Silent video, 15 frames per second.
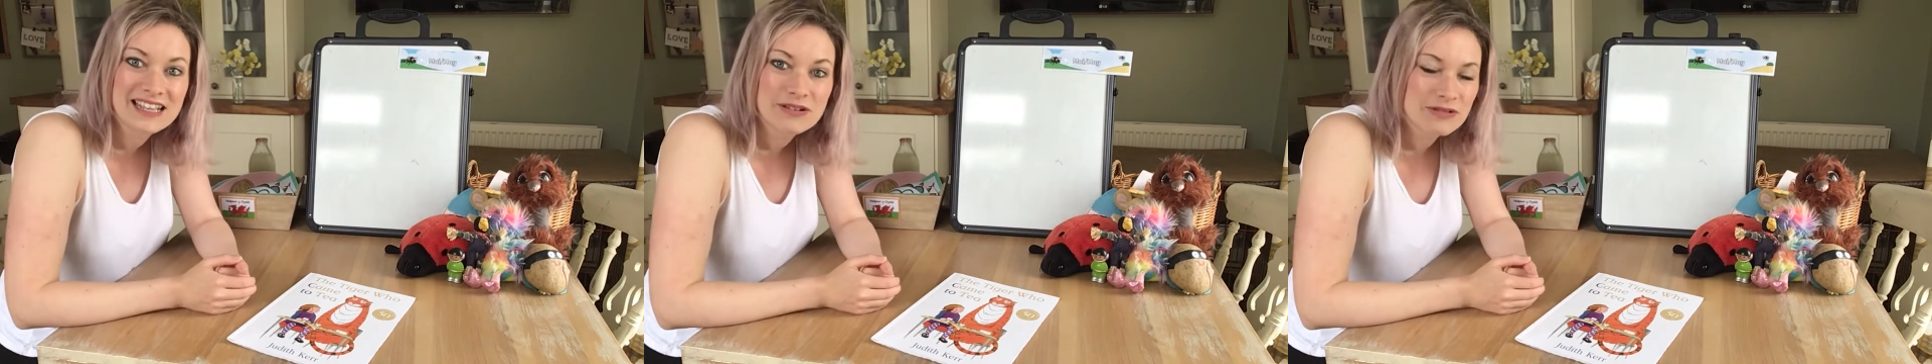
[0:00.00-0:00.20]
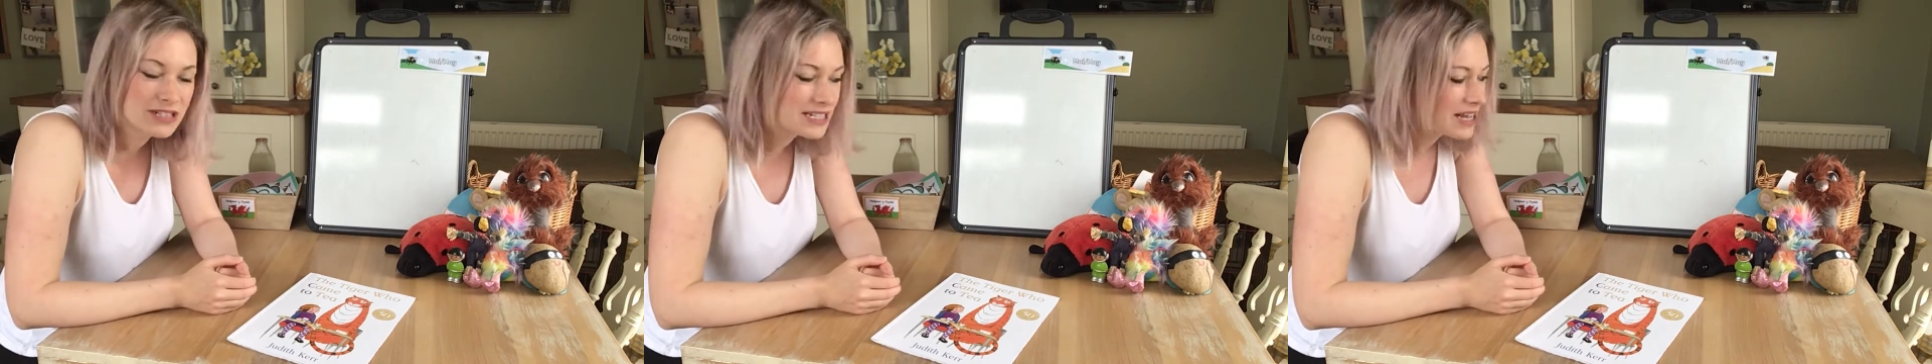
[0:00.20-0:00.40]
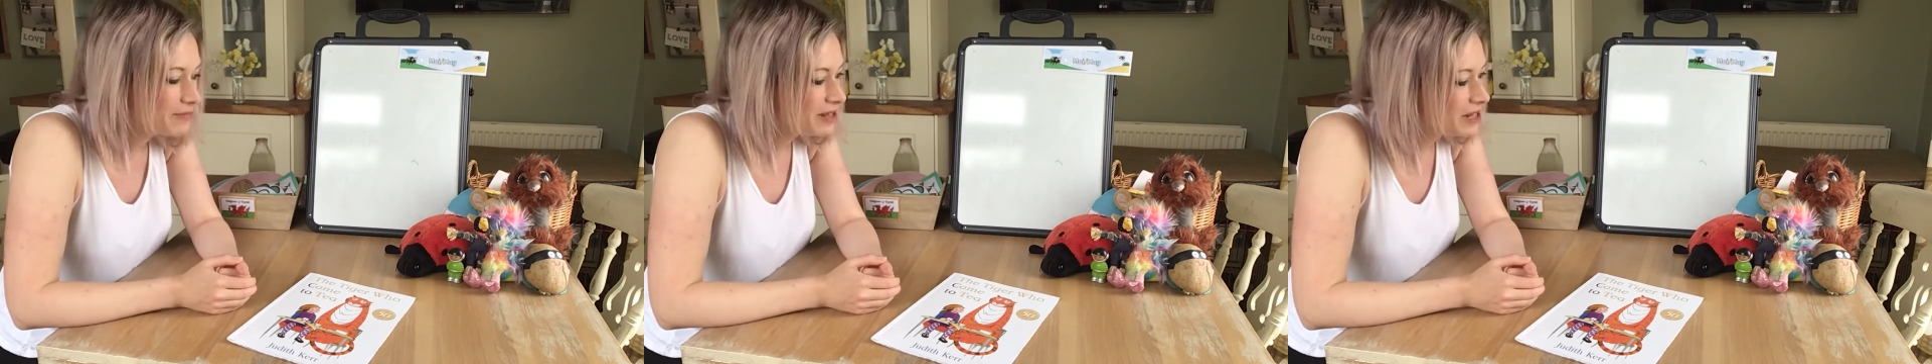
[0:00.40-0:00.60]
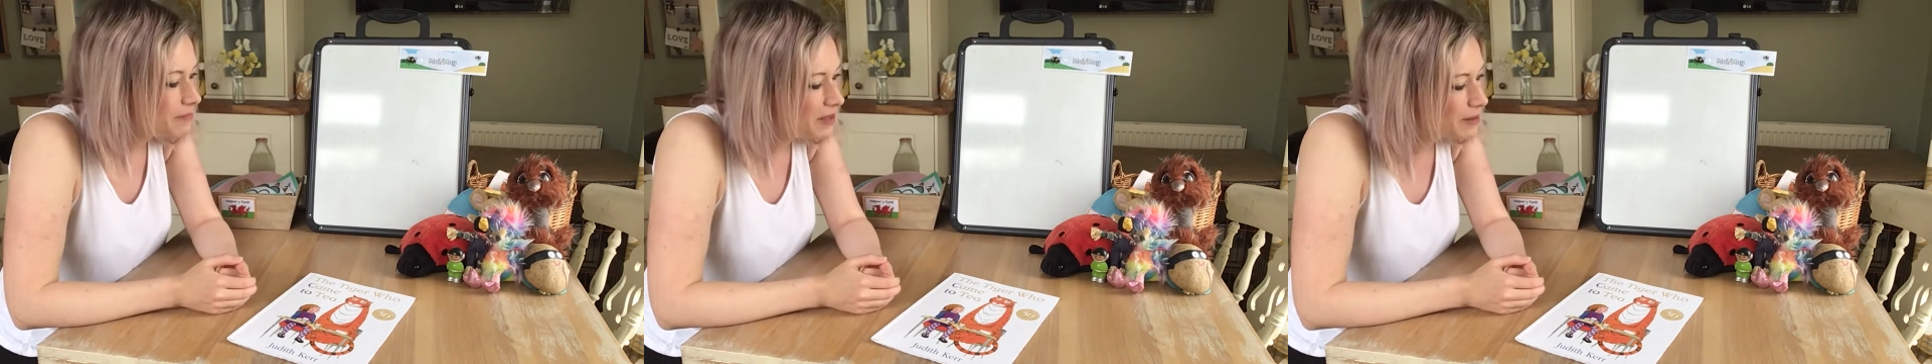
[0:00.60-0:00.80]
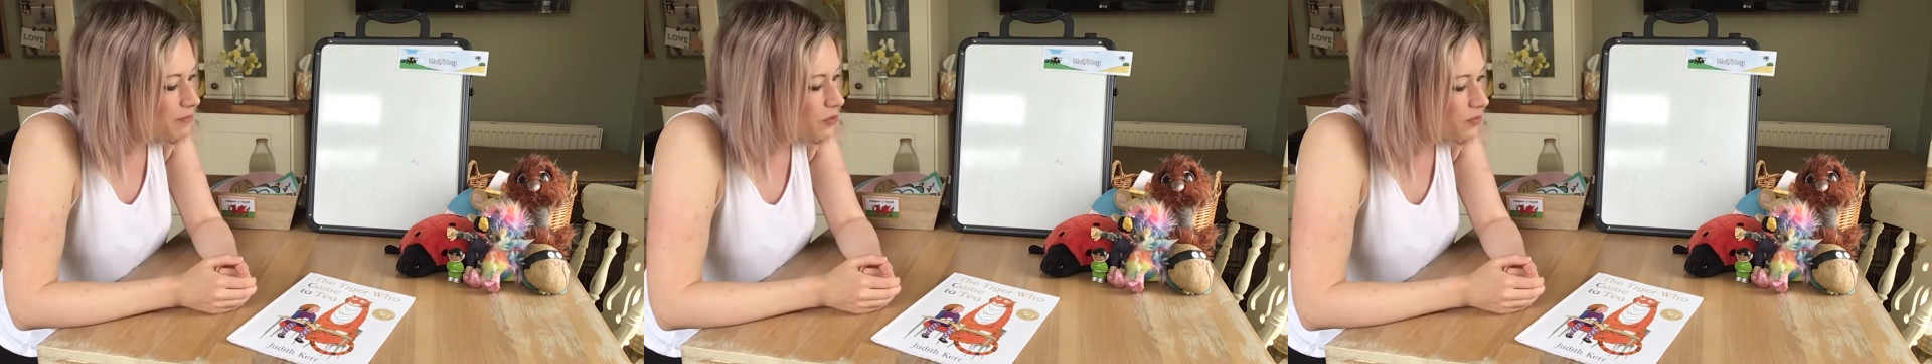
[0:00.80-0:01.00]
Wonder how many
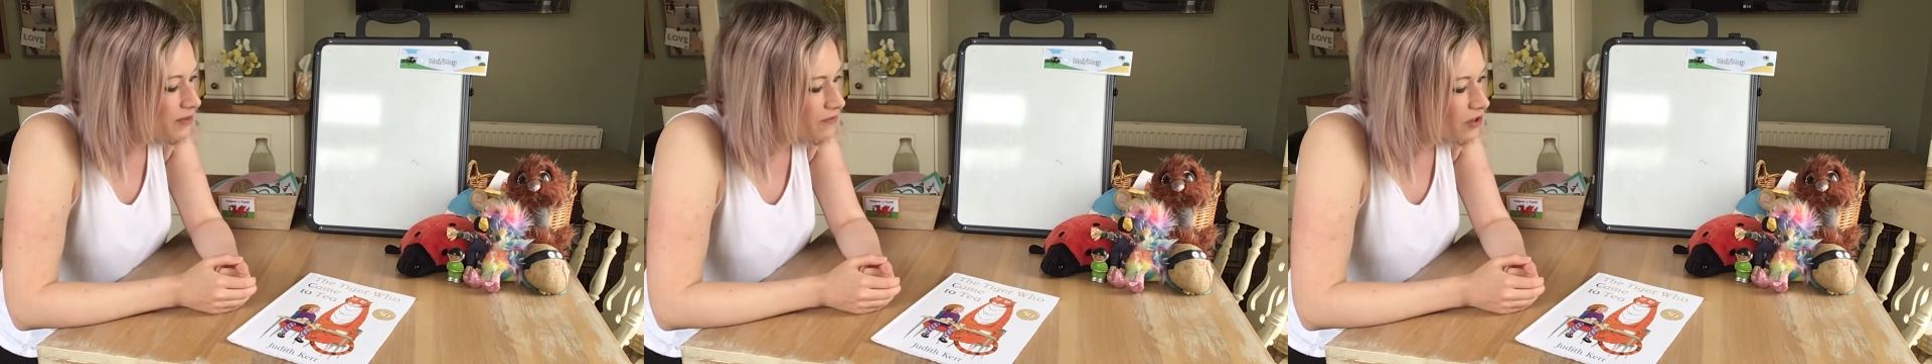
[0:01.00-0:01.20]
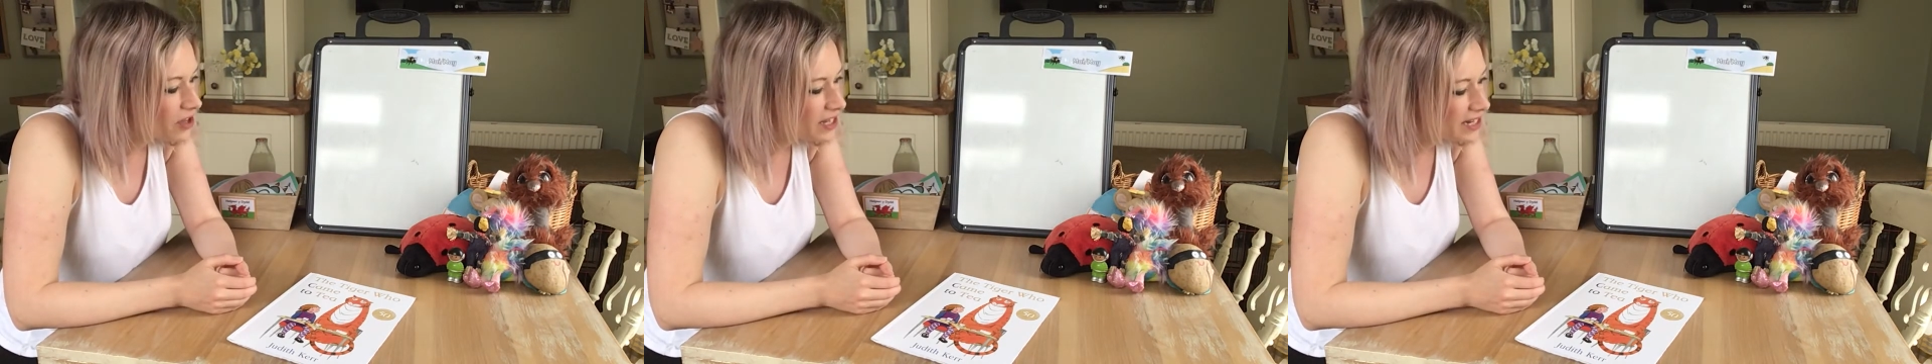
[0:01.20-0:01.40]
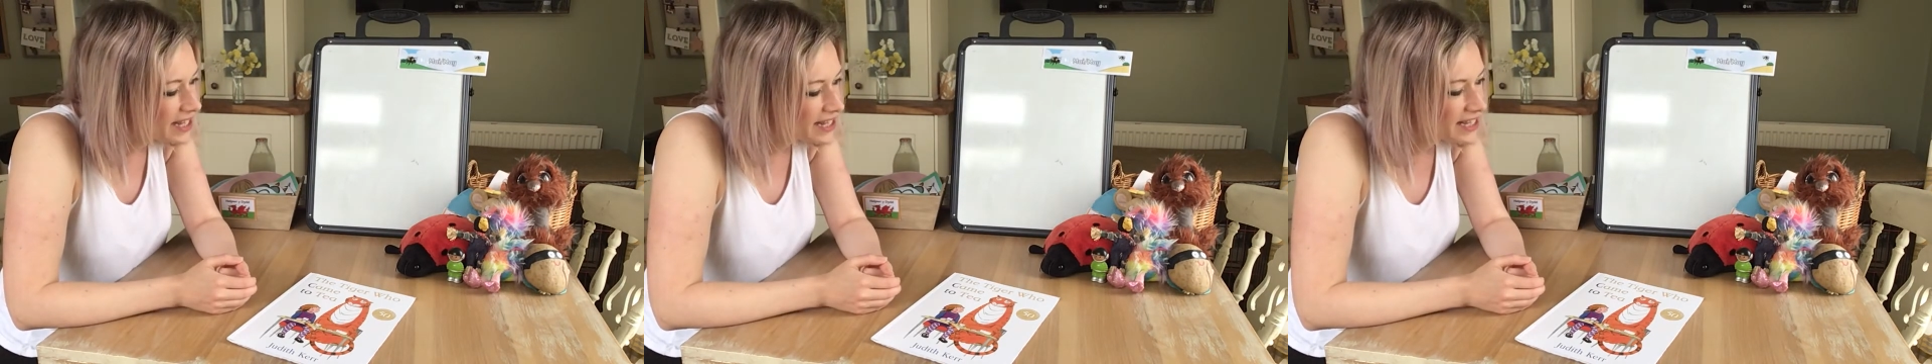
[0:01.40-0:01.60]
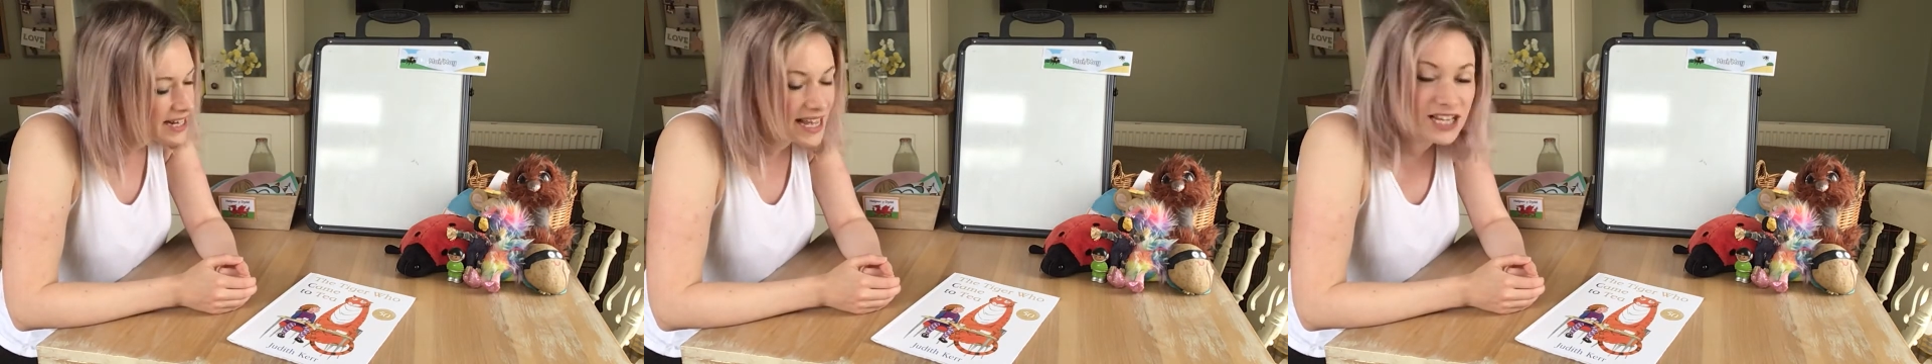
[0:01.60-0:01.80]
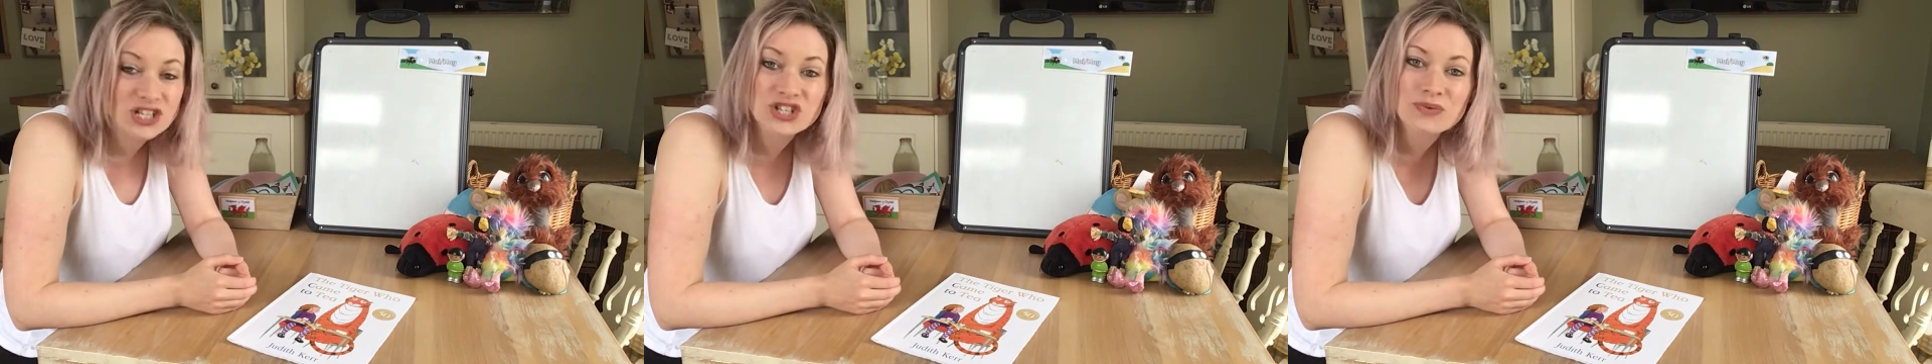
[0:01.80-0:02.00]
people we've got in our
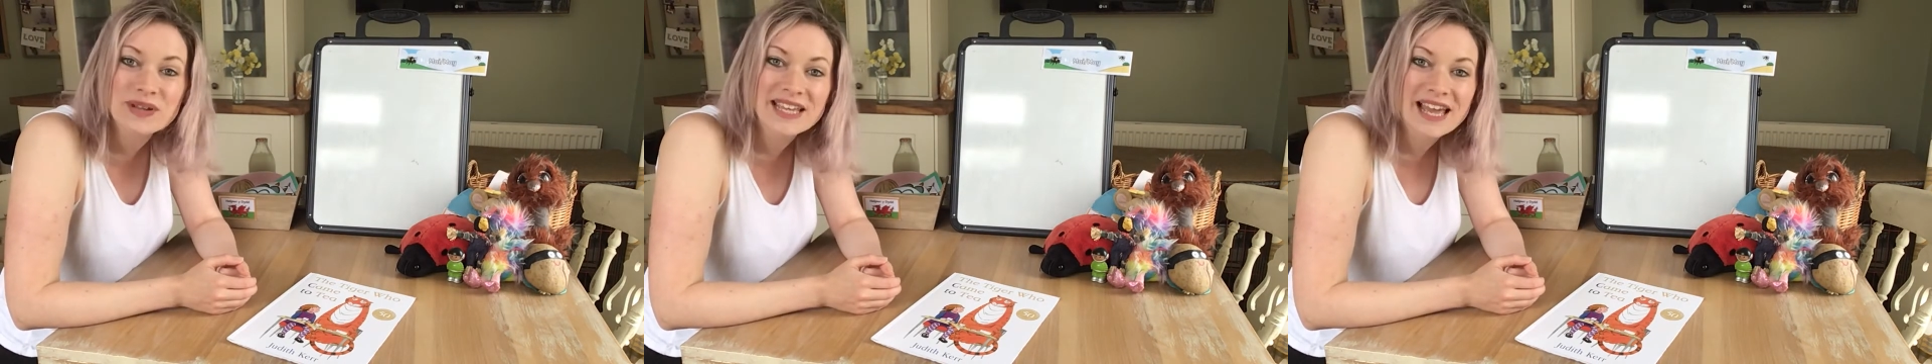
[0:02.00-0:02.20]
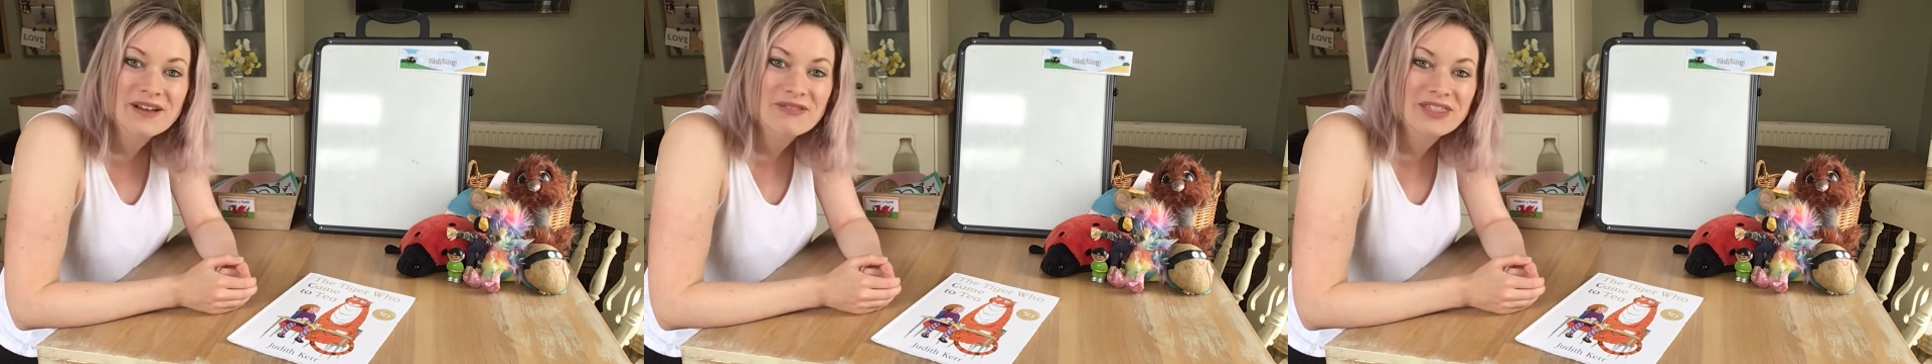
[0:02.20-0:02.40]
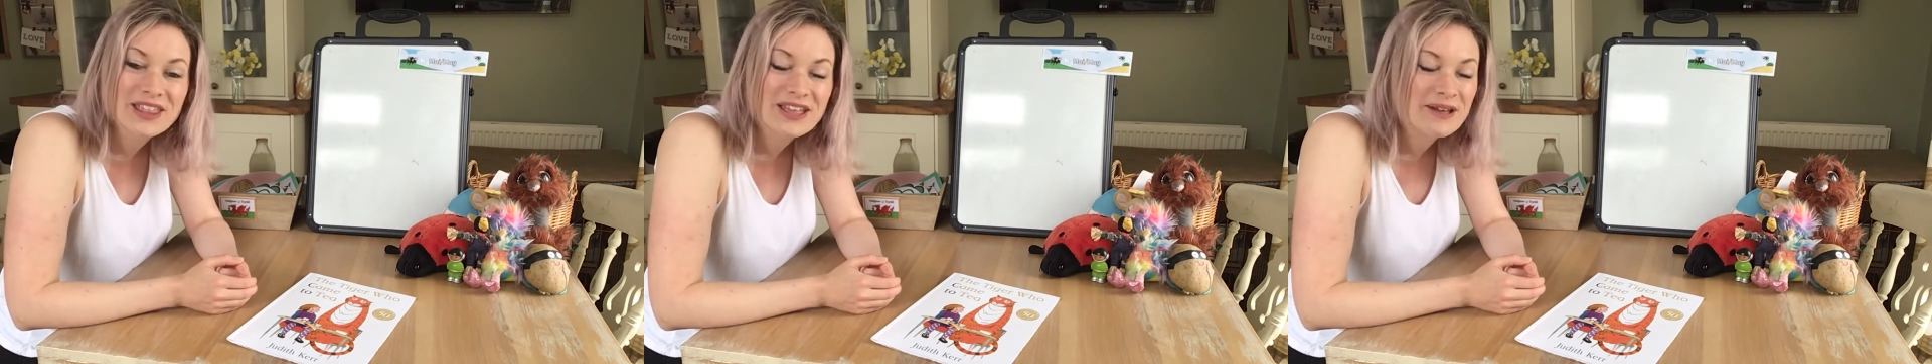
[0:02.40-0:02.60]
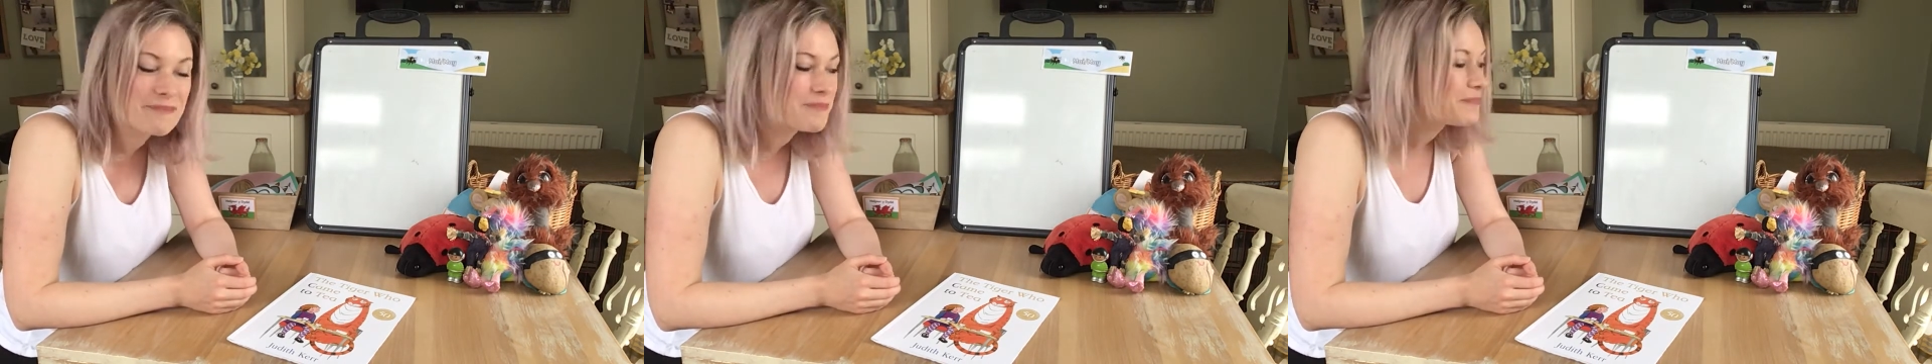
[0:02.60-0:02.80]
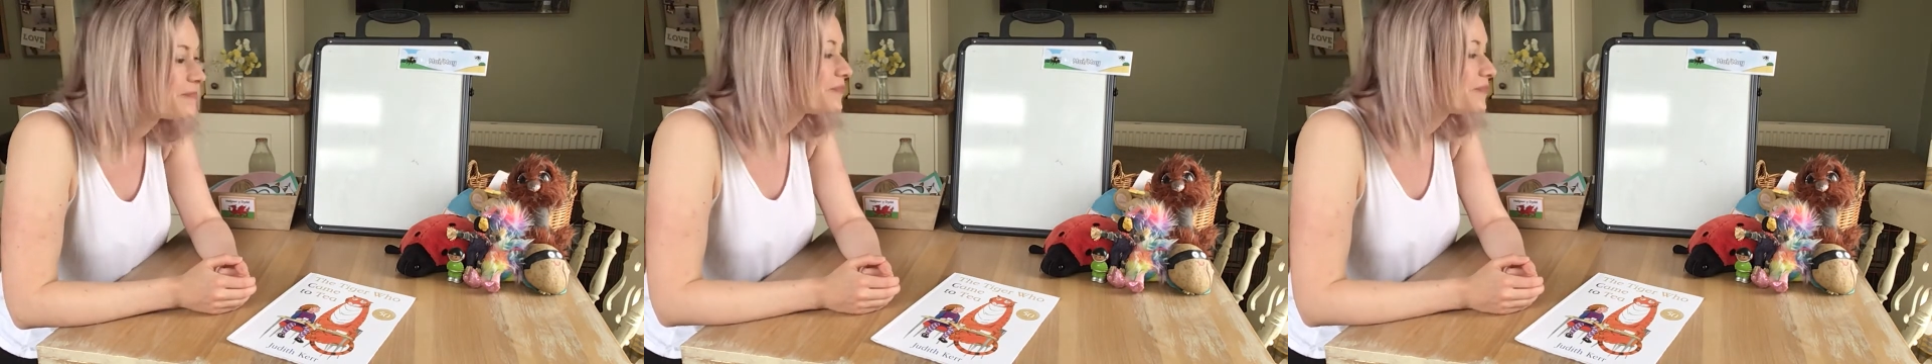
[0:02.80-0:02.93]
class. Shall we count them?